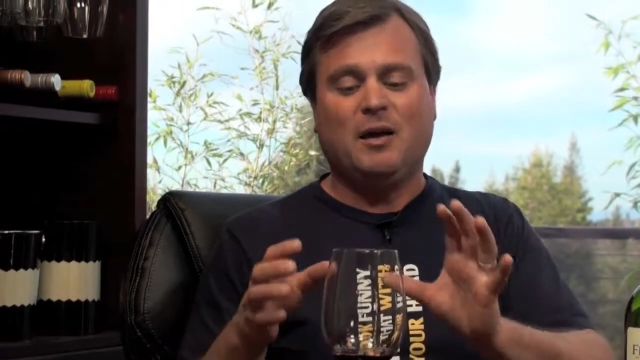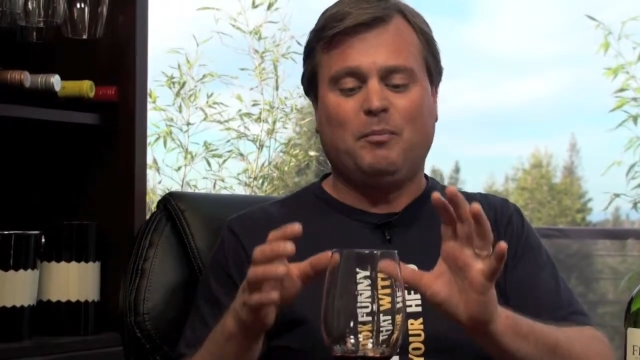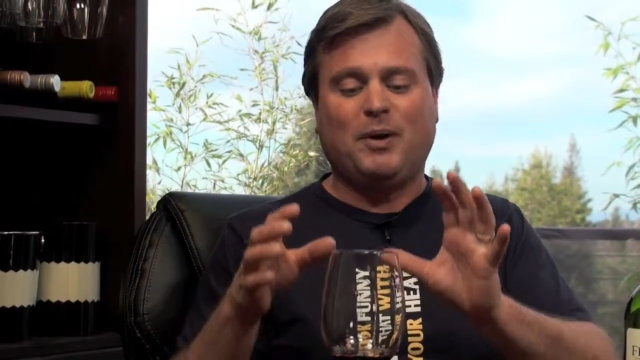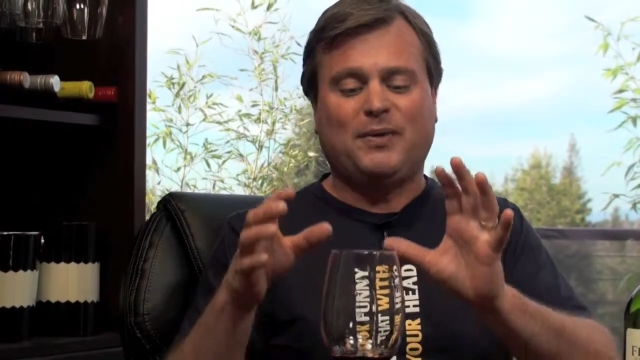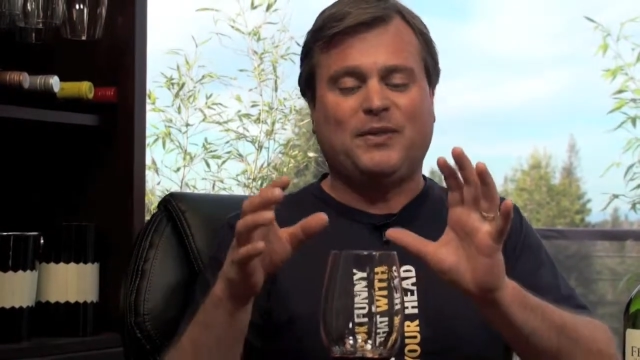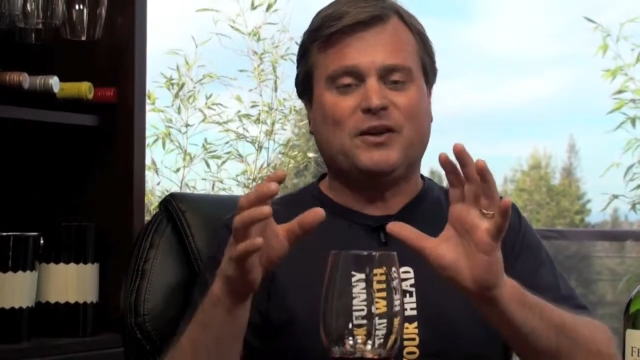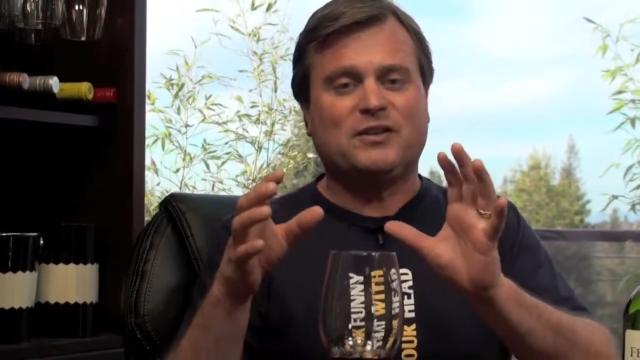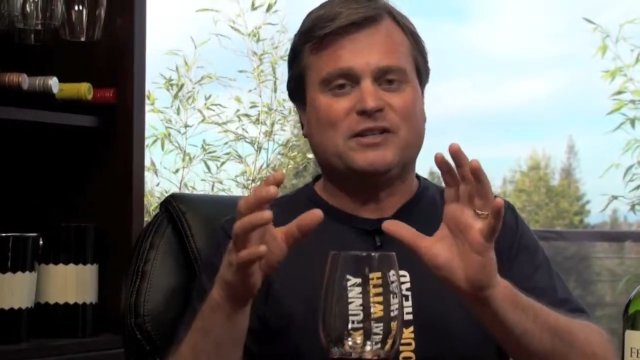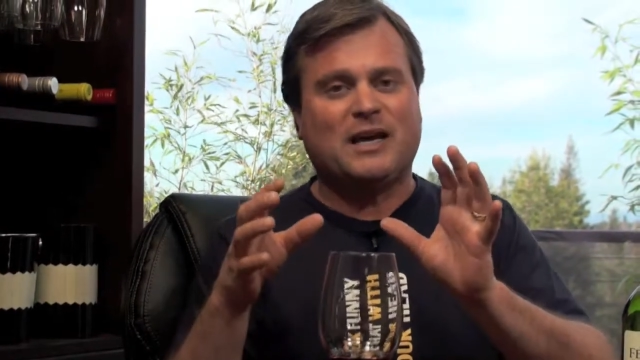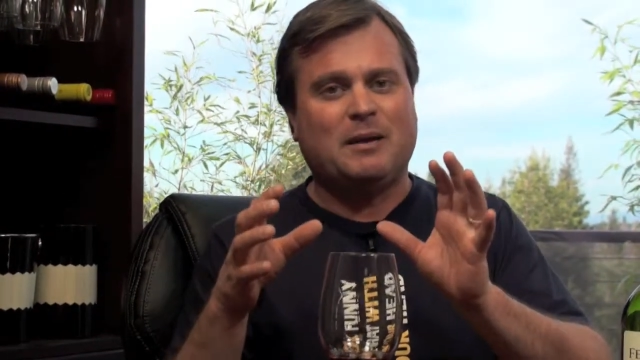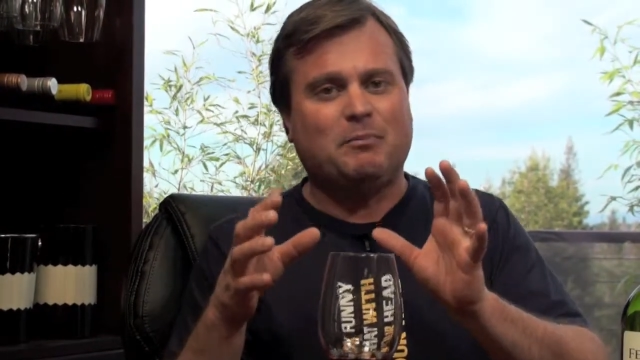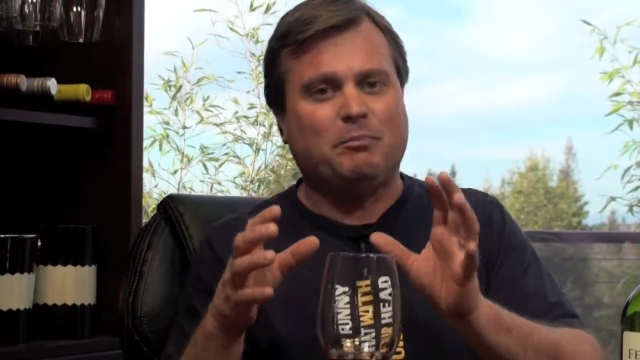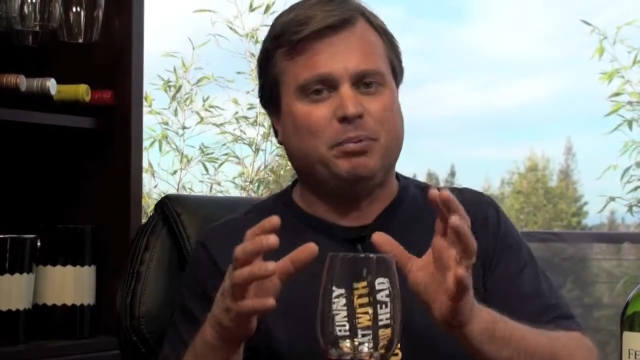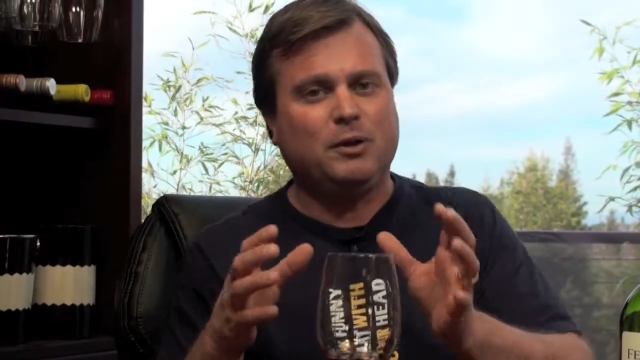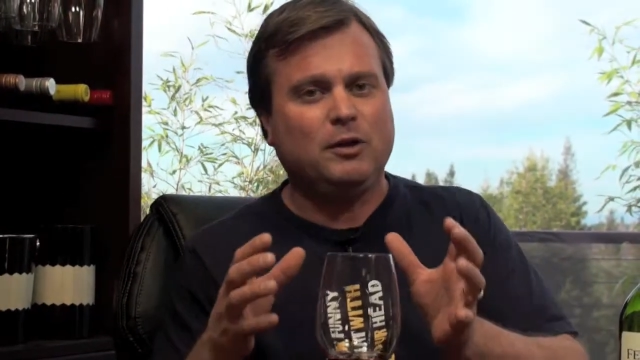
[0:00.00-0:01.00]
but there's a
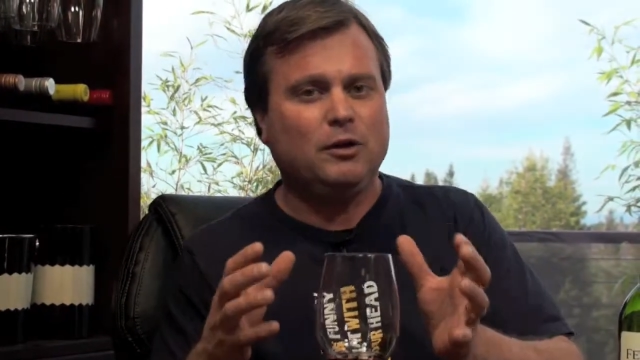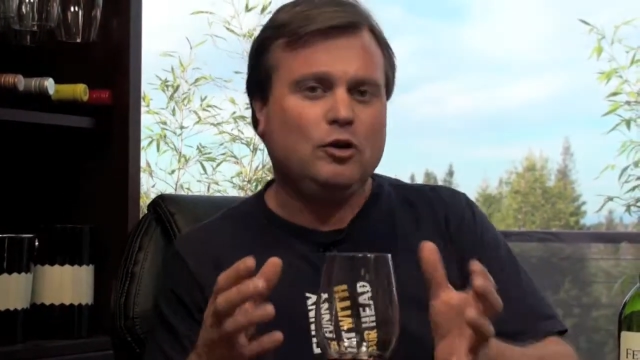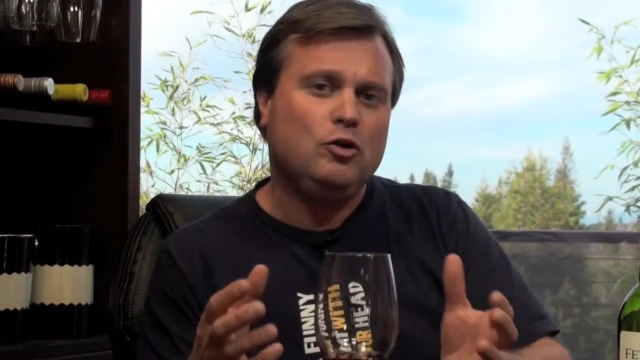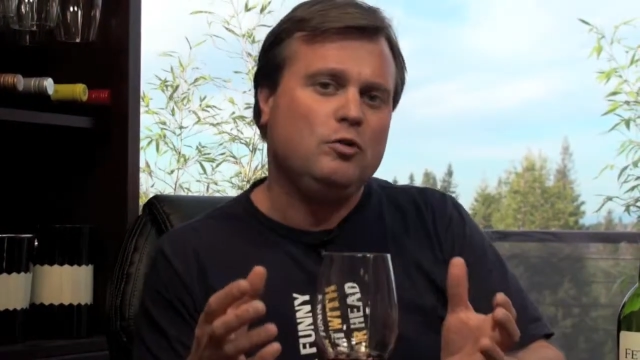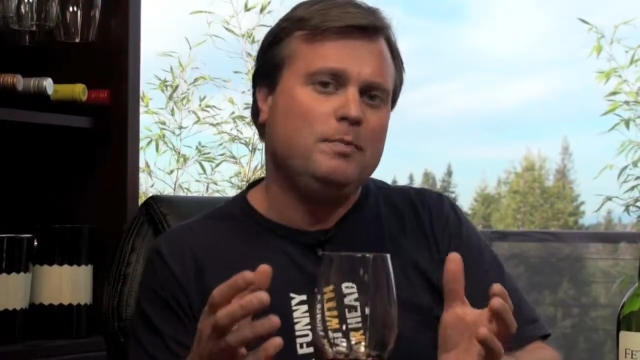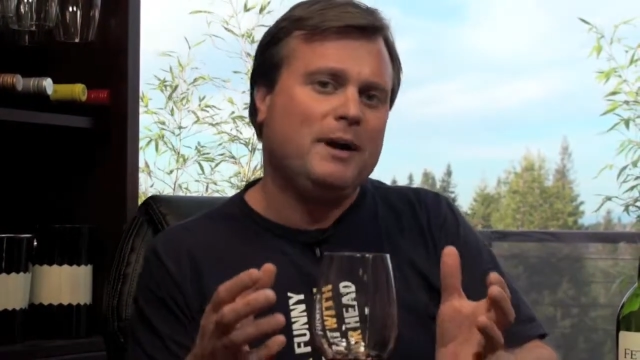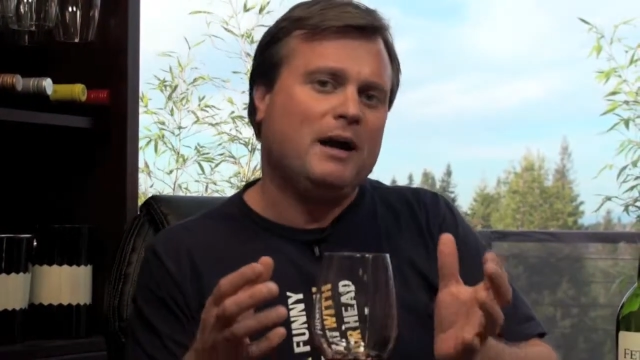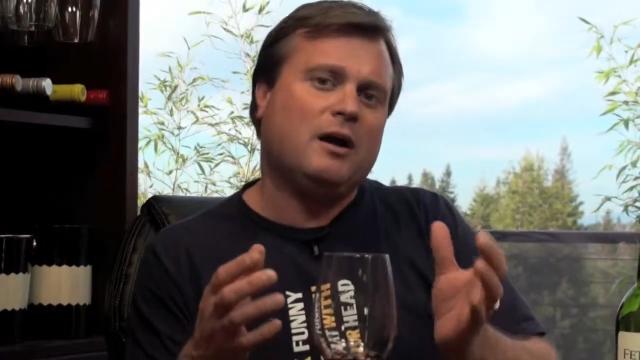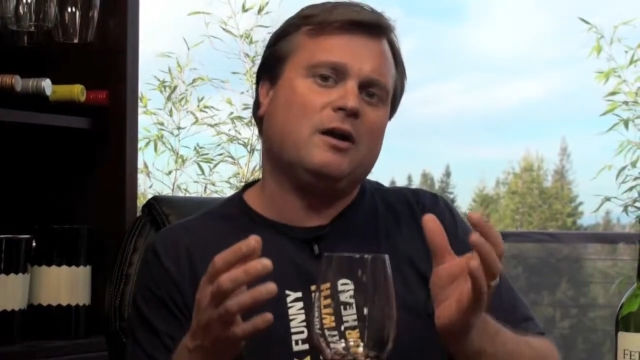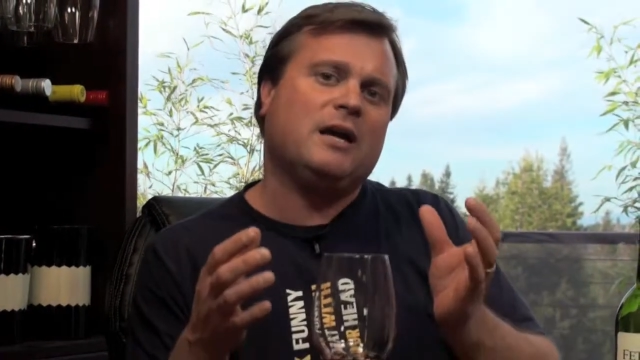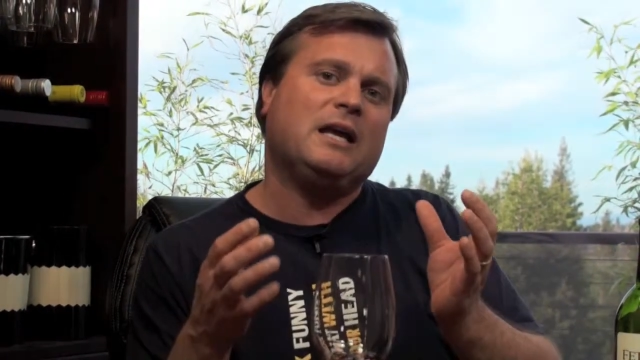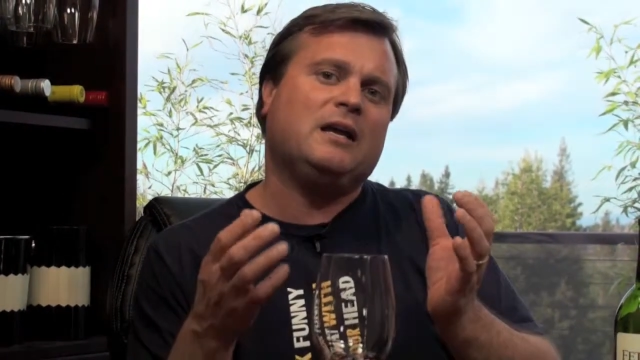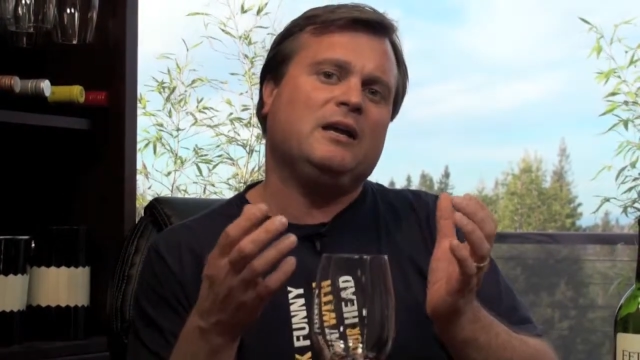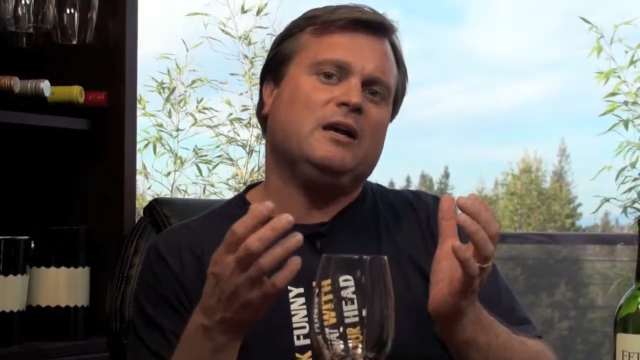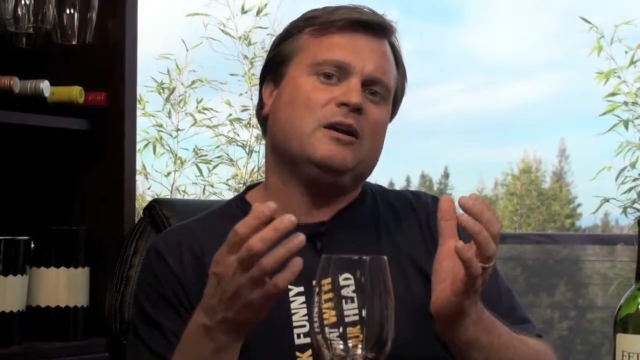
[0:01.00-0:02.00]

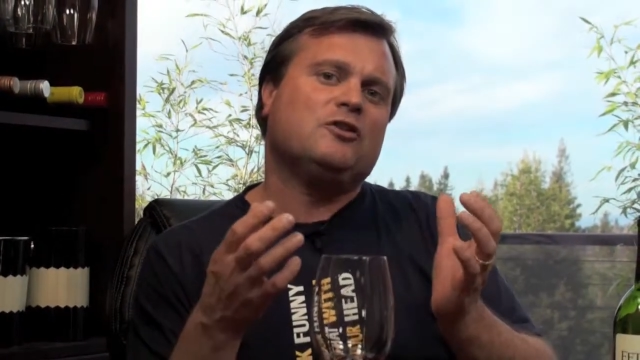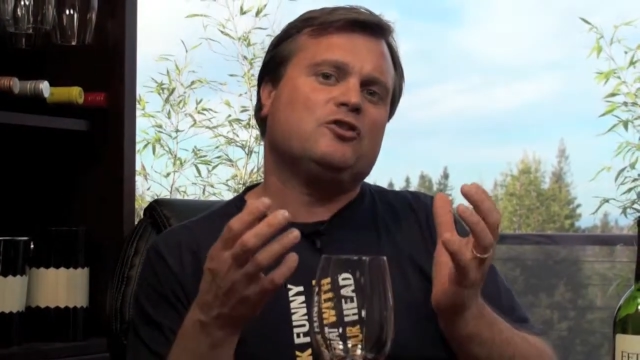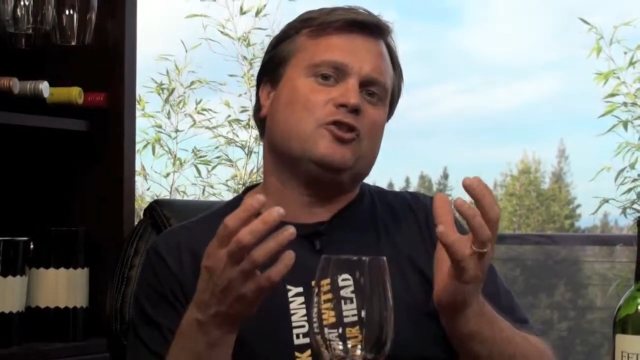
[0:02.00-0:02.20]
blueberry